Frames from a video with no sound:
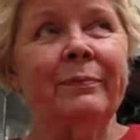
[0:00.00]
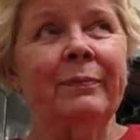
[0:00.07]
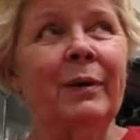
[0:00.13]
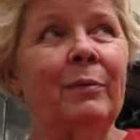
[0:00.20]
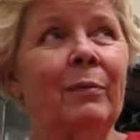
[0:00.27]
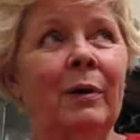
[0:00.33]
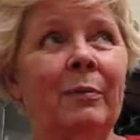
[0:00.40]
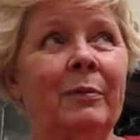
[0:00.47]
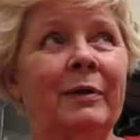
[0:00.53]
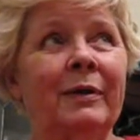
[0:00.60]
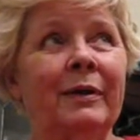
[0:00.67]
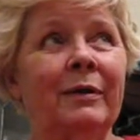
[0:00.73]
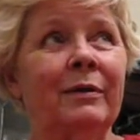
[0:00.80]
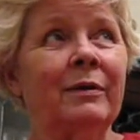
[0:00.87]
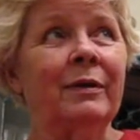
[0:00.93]
my mom and
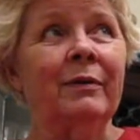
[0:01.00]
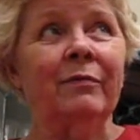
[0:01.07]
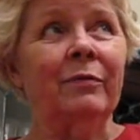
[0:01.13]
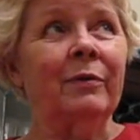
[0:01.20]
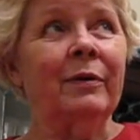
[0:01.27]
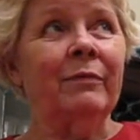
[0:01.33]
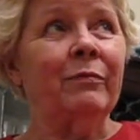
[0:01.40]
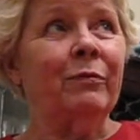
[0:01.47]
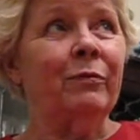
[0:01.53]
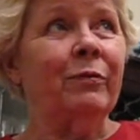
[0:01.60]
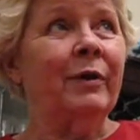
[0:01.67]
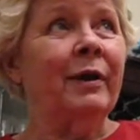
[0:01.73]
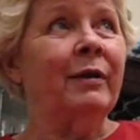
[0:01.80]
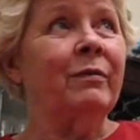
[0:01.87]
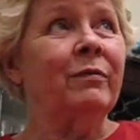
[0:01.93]
dad never ever
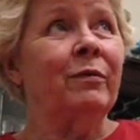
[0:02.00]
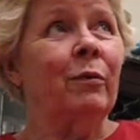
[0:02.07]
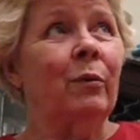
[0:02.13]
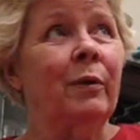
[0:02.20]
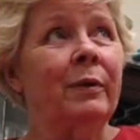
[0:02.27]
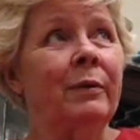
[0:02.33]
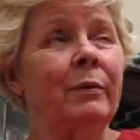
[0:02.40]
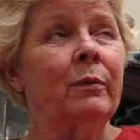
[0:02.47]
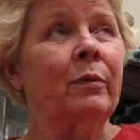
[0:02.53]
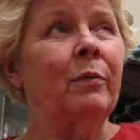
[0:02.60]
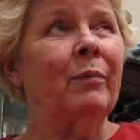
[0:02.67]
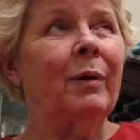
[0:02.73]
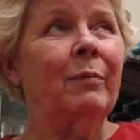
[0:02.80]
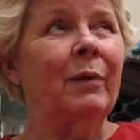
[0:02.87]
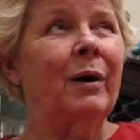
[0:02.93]
drank, so well,
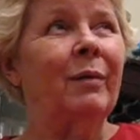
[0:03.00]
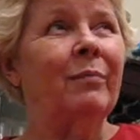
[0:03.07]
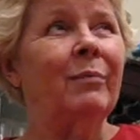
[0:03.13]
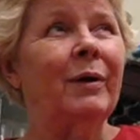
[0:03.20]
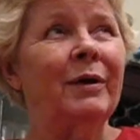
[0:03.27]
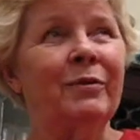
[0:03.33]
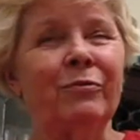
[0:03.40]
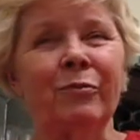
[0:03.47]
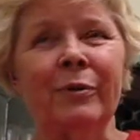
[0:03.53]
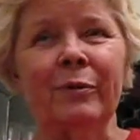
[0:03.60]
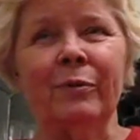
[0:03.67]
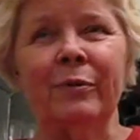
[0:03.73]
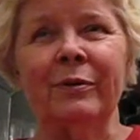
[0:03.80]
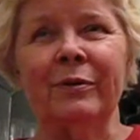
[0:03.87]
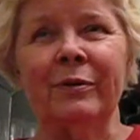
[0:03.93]
my mom might drink
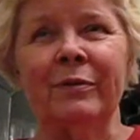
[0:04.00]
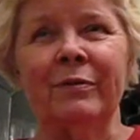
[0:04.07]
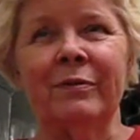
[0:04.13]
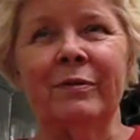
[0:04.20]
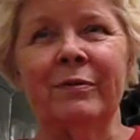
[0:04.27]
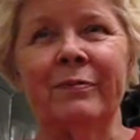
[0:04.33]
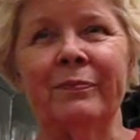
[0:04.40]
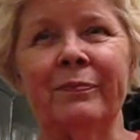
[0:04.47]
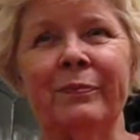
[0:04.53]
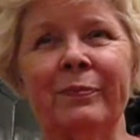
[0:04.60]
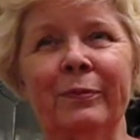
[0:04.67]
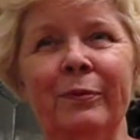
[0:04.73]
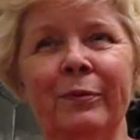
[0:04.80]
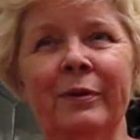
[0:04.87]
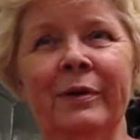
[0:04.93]
just
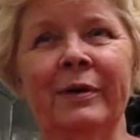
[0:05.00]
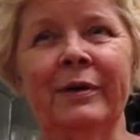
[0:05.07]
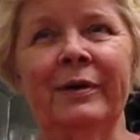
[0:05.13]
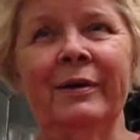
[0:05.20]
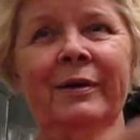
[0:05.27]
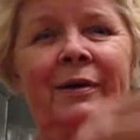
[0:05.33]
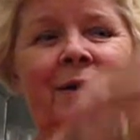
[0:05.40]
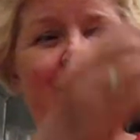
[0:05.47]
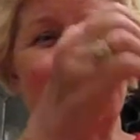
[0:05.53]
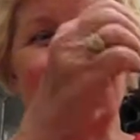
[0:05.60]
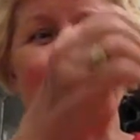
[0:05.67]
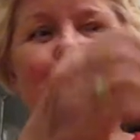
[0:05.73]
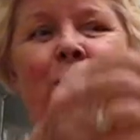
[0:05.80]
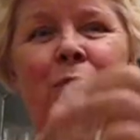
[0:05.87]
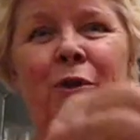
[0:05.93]
for
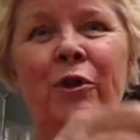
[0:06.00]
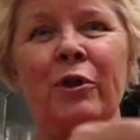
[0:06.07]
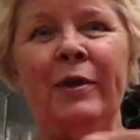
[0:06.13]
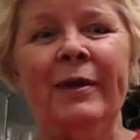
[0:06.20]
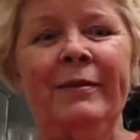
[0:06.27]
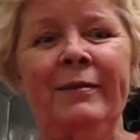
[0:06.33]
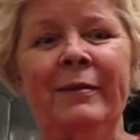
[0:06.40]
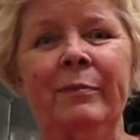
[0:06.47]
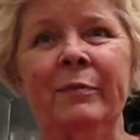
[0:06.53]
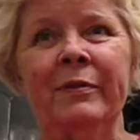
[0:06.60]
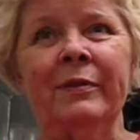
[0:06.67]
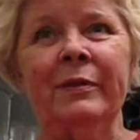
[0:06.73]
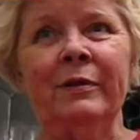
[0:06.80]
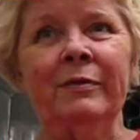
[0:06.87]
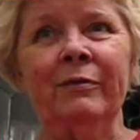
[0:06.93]
show that she had something
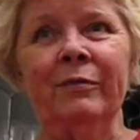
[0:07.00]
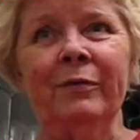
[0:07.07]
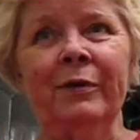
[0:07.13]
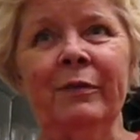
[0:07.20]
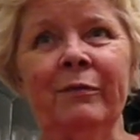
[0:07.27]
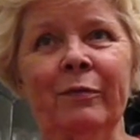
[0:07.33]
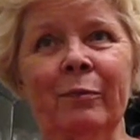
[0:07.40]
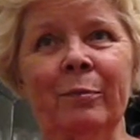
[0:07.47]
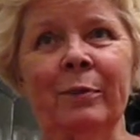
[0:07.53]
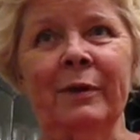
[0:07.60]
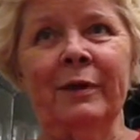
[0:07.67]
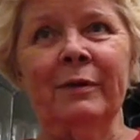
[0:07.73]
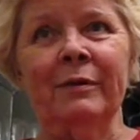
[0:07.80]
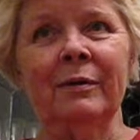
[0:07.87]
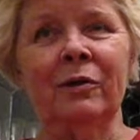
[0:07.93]
sitting in front of her,
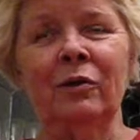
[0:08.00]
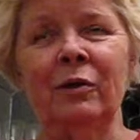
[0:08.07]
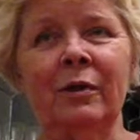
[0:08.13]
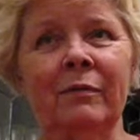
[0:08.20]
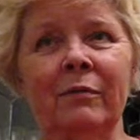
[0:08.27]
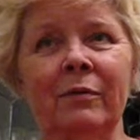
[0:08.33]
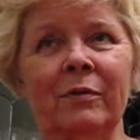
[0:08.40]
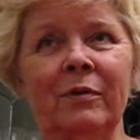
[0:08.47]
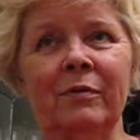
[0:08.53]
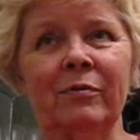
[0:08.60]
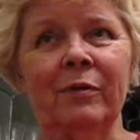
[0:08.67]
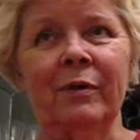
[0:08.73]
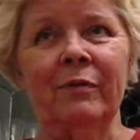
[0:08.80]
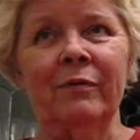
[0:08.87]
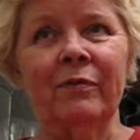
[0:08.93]
but she never did
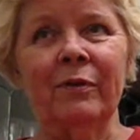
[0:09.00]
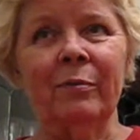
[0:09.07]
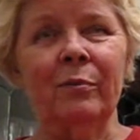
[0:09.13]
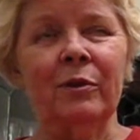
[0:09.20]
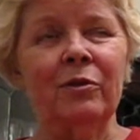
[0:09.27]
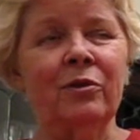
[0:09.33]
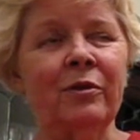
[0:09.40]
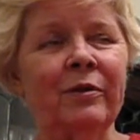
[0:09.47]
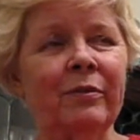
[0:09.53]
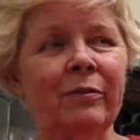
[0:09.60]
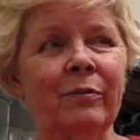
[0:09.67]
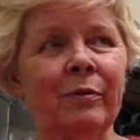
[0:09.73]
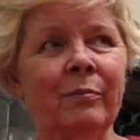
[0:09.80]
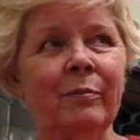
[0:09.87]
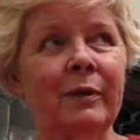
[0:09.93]
drink very much either.
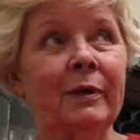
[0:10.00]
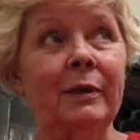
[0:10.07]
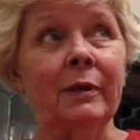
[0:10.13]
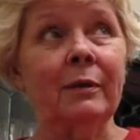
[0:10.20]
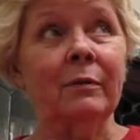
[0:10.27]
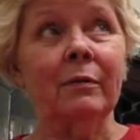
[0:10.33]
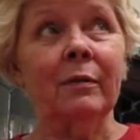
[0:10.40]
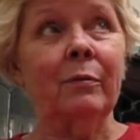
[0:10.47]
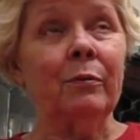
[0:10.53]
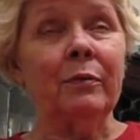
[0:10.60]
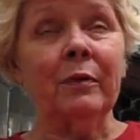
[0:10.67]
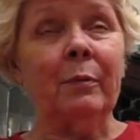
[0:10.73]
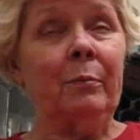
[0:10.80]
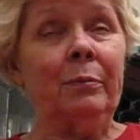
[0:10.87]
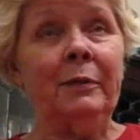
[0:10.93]
And my dad
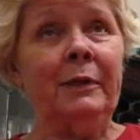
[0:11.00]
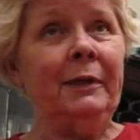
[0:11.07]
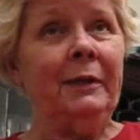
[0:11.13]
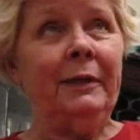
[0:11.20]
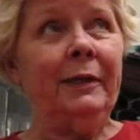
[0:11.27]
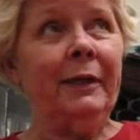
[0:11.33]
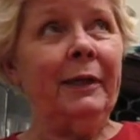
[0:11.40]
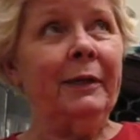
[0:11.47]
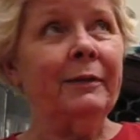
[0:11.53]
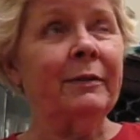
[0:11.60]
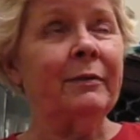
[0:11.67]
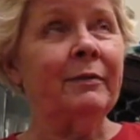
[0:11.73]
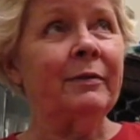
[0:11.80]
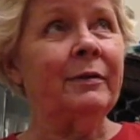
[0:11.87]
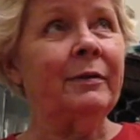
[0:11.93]
was completely
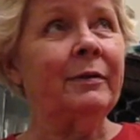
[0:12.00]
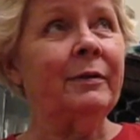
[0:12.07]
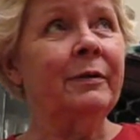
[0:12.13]
against it.